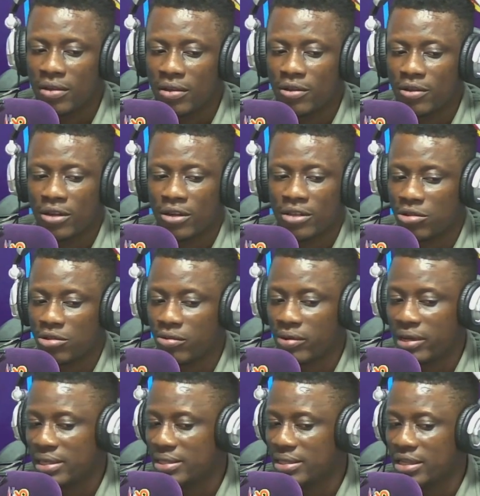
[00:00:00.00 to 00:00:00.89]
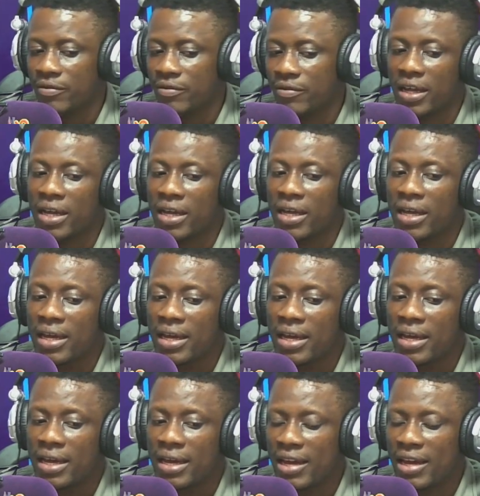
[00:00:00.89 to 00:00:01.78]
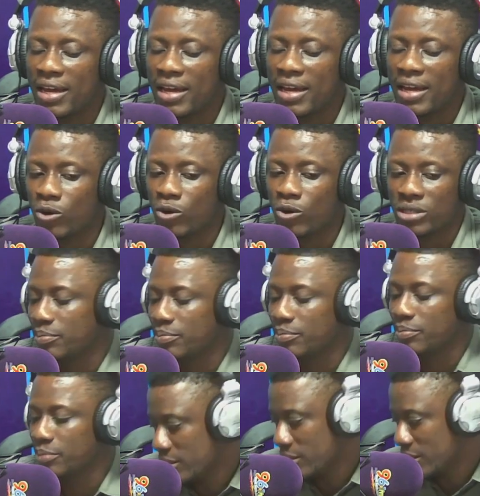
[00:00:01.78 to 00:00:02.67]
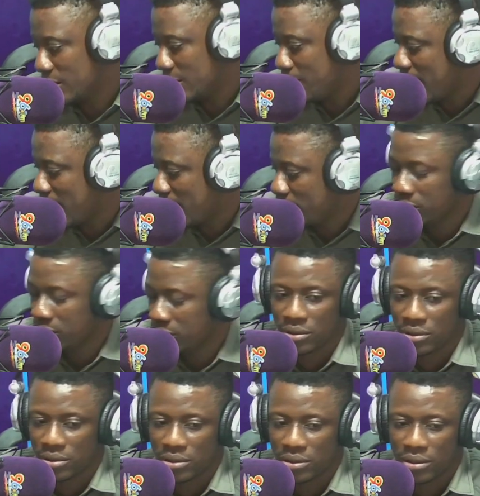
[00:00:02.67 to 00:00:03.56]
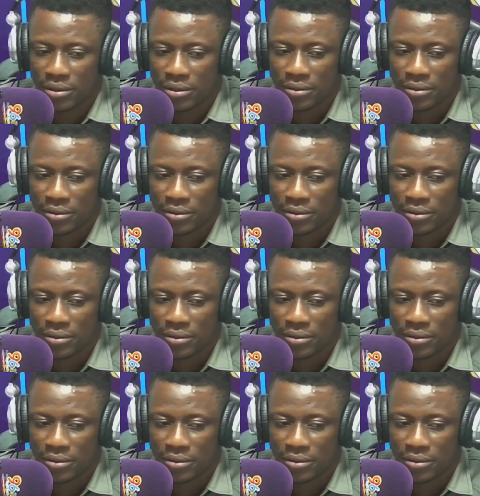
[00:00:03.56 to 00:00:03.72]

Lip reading: 33 silver, and 48 bronze medals.